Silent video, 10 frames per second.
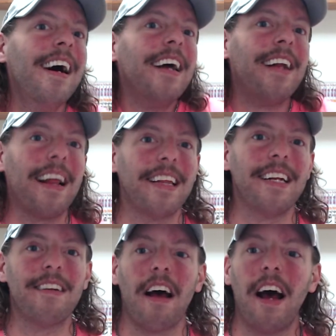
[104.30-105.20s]

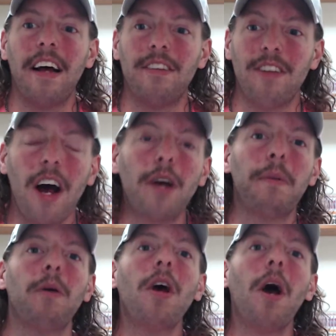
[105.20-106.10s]
nothing uh, to talk
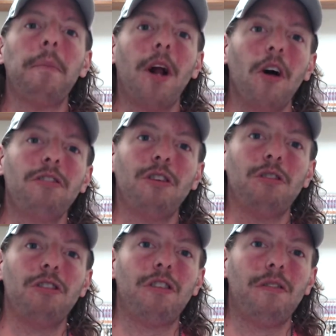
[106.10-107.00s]
about, but also
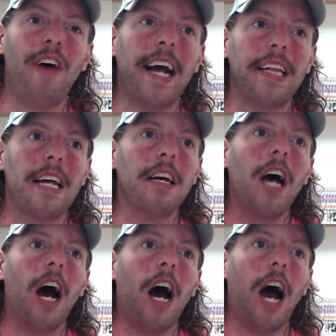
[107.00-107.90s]
just the fact that
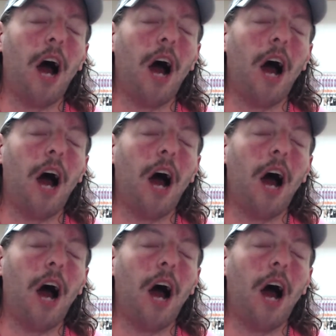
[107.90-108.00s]
uh,